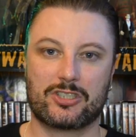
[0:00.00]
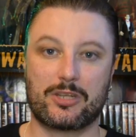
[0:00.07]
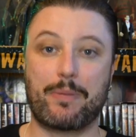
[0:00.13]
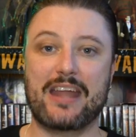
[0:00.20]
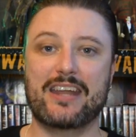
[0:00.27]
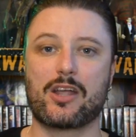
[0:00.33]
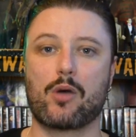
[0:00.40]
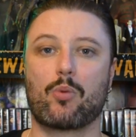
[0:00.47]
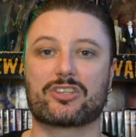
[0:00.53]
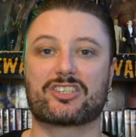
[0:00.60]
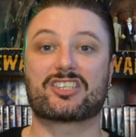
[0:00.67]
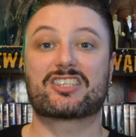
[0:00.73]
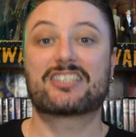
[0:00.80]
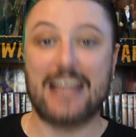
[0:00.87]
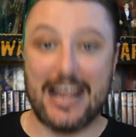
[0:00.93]
Depending on what
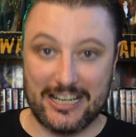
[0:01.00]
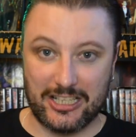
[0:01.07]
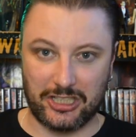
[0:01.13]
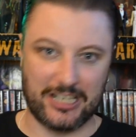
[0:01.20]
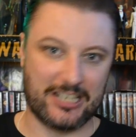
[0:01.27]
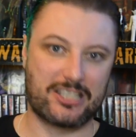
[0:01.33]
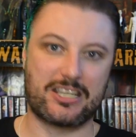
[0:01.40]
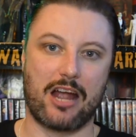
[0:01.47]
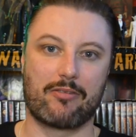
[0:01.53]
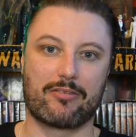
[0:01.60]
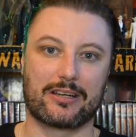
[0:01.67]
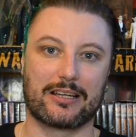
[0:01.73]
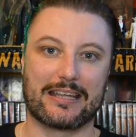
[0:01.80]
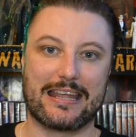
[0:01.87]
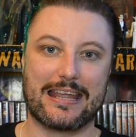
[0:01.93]
state she's
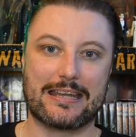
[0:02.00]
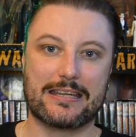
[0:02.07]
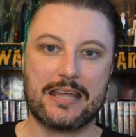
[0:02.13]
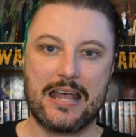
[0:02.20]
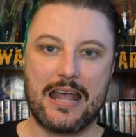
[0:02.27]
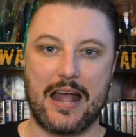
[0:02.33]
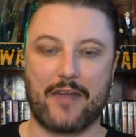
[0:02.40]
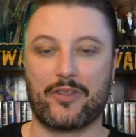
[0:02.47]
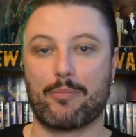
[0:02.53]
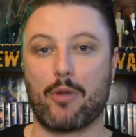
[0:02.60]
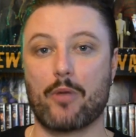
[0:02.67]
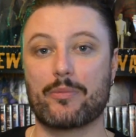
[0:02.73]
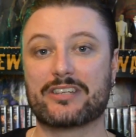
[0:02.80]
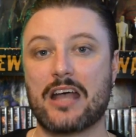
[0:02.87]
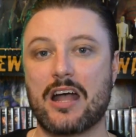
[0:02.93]
currently in at the
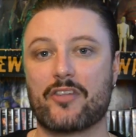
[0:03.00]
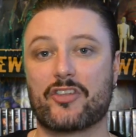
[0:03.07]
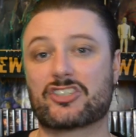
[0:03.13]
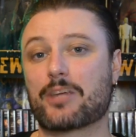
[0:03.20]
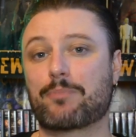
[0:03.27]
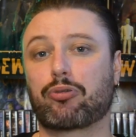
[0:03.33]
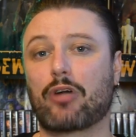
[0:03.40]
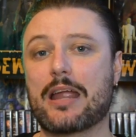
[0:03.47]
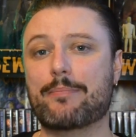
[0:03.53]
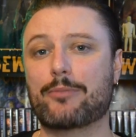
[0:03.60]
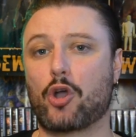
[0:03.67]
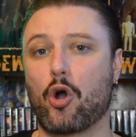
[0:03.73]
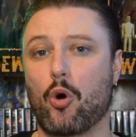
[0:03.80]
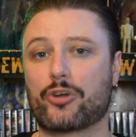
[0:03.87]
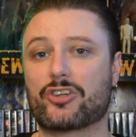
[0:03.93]
moment, the Supreme
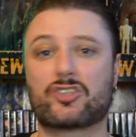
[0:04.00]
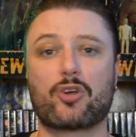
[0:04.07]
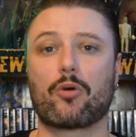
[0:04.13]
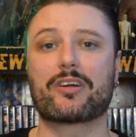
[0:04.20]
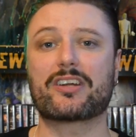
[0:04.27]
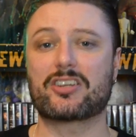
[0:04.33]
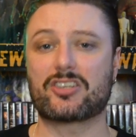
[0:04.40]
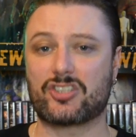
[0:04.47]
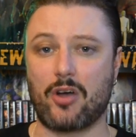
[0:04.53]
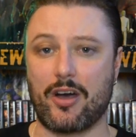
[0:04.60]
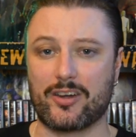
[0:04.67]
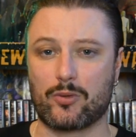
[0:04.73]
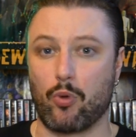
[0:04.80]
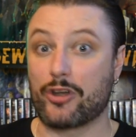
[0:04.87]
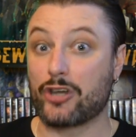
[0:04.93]
Court has already
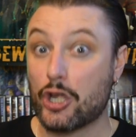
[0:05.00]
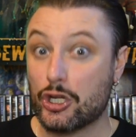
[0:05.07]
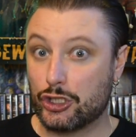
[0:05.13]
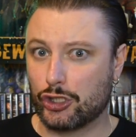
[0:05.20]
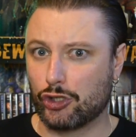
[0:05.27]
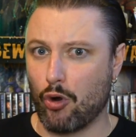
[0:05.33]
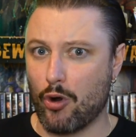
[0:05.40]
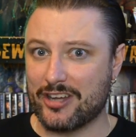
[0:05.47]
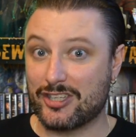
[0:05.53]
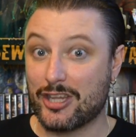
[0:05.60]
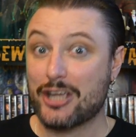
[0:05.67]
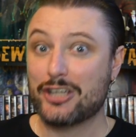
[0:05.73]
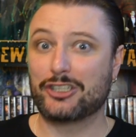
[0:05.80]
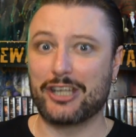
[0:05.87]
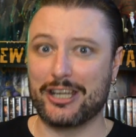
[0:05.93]
decided what choice
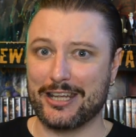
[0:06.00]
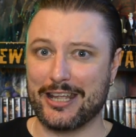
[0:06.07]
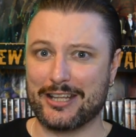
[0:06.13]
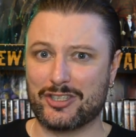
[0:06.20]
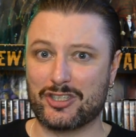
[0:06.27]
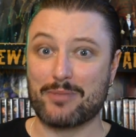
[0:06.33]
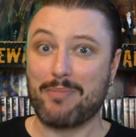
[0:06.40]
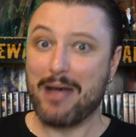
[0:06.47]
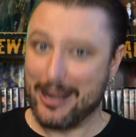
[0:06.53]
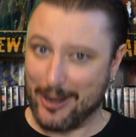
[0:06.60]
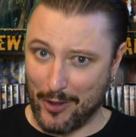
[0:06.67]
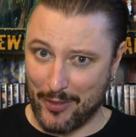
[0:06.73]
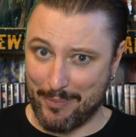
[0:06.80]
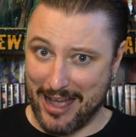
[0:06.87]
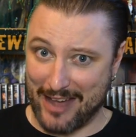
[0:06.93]
she needs to make
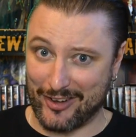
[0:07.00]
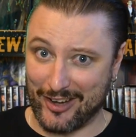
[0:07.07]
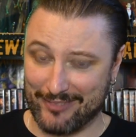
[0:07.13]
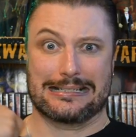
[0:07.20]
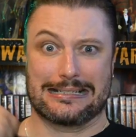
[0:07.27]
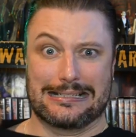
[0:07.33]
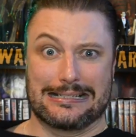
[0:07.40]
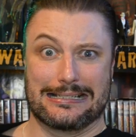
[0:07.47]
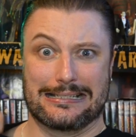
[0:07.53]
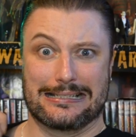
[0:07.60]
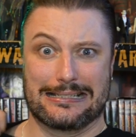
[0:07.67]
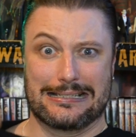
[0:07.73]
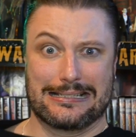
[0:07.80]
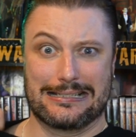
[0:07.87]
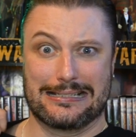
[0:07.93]
on the matter.
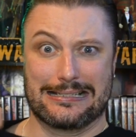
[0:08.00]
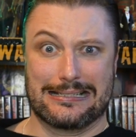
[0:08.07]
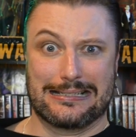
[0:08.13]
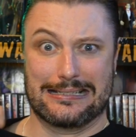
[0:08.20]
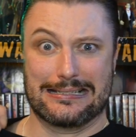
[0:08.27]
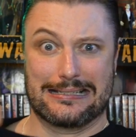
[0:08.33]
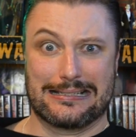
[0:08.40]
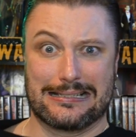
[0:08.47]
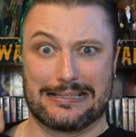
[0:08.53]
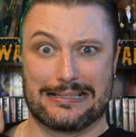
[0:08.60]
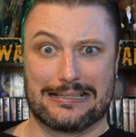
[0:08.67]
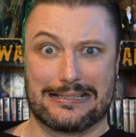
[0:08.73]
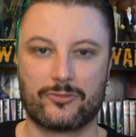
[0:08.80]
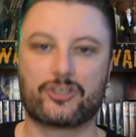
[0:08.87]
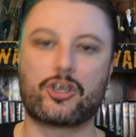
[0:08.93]

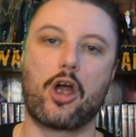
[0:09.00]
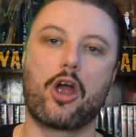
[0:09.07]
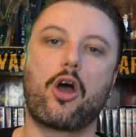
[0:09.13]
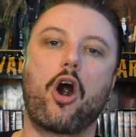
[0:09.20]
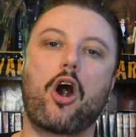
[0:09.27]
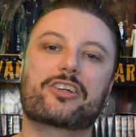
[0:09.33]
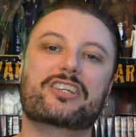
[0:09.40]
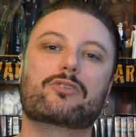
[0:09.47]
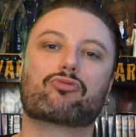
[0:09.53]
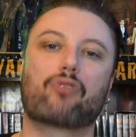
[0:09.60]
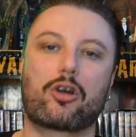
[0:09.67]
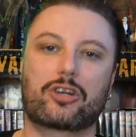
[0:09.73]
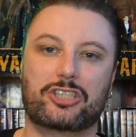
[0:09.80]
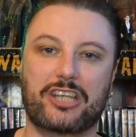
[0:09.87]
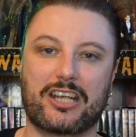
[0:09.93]
Ugh. So hottie
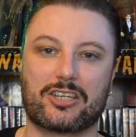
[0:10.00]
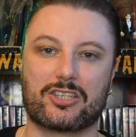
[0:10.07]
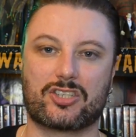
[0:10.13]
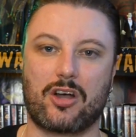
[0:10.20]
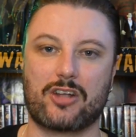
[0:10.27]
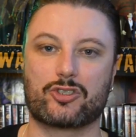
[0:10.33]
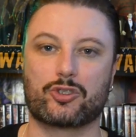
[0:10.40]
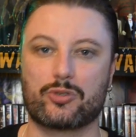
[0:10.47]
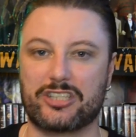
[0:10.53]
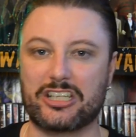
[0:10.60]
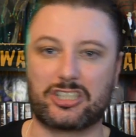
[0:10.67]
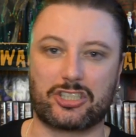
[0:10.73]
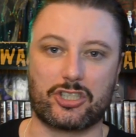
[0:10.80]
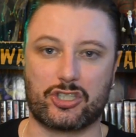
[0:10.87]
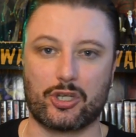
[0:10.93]
rock chick decides to
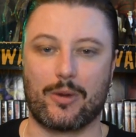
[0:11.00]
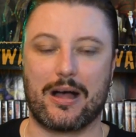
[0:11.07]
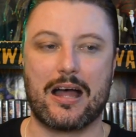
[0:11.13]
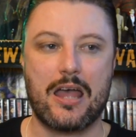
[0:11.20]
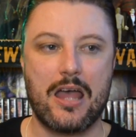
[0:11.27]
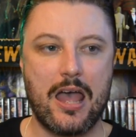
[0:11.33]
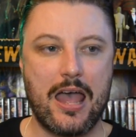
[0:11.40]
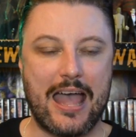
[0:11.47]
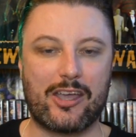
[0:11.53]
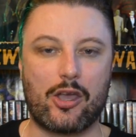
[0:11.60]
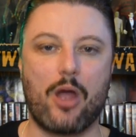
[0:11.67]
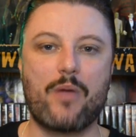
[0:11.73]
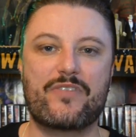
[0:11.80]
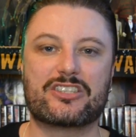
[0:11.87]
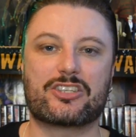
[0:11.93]
ditch the tour and
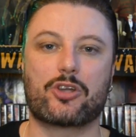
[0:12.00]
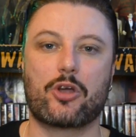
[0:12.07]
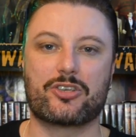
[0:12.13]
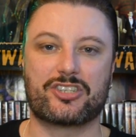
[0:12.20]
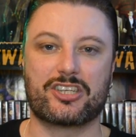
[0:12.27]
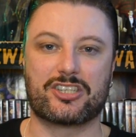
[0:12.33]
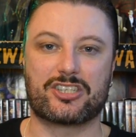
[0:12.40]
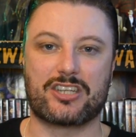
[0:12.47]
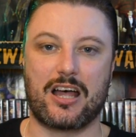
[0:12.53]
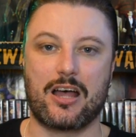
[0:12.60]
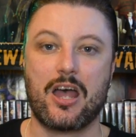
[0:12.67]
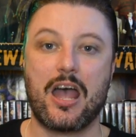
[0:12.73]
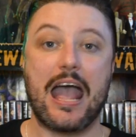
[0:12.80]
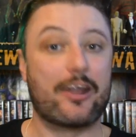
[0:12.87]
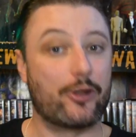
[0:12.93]
go visit her sister
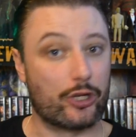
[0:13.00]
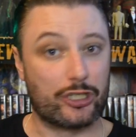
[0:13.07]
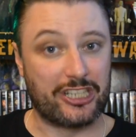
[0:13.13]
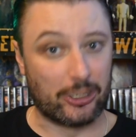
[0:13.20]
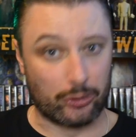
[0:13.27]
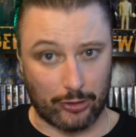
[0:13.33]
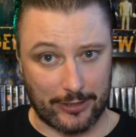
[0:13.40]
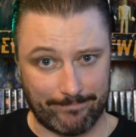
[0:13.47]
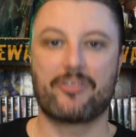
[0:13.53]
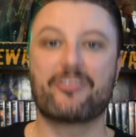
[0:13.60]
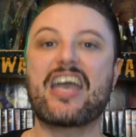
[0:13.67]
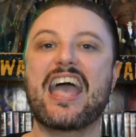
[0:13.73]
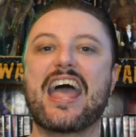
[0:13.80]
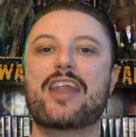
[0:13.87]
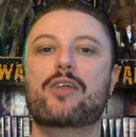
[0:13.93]
and her children.
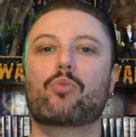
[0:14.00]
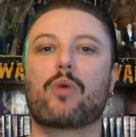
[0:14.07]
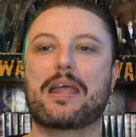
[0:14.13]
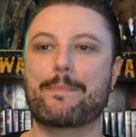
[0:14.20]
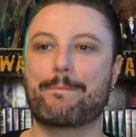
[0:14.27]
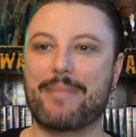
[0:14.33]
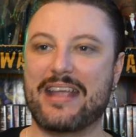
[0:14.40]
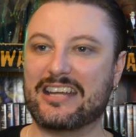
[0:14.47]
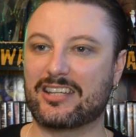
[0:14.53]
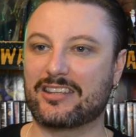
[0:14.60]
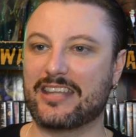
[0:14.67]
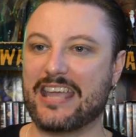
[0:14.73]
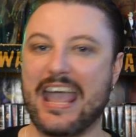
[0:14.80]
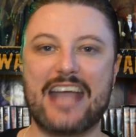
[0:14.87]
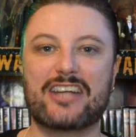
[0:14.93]
Then we meet
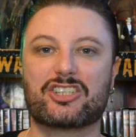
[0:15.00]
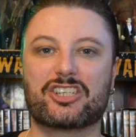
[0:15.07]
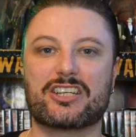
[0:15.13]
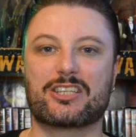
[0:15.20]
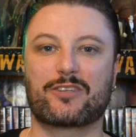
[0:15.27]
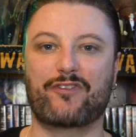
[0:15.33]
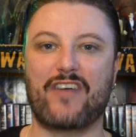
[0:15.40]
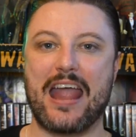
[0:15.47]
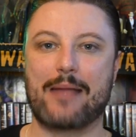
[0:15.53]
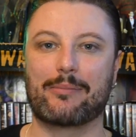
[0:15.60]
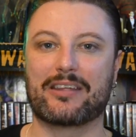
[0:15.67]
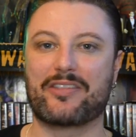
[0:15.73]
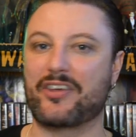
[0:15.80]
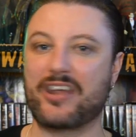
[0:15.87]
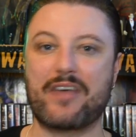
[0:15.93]
the edgiest
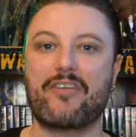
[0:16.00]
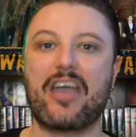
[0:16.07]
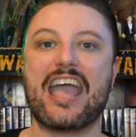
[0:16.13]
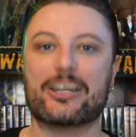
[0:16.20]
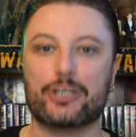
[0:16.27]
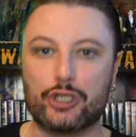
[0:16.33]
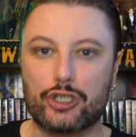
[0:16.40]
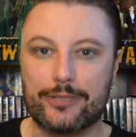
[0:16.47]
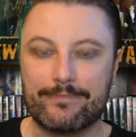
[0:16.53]
family that ever edged.